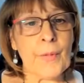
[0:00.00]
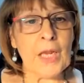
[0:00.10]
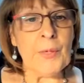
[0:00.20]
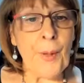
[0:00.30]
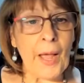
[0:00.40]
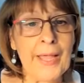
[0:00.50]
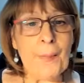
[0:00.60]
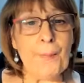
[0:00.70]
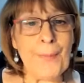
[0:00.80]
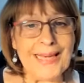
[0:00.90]
and by
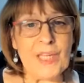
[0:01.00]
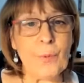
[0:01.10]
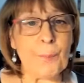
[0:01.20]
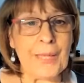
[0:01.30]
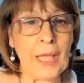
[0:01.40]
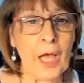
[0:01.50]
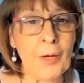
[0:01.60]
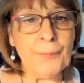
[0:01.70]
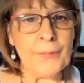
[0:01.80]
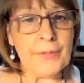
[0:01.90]
it many will
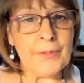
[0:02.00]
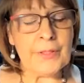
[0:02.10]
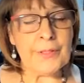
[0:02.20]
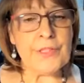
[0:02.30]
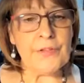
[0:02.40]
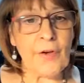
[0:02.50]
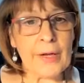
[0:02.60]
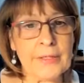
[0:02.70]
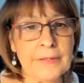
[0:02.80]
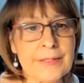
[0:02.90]
become
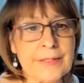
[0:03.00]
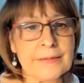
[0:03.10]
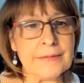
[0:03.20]
defiled.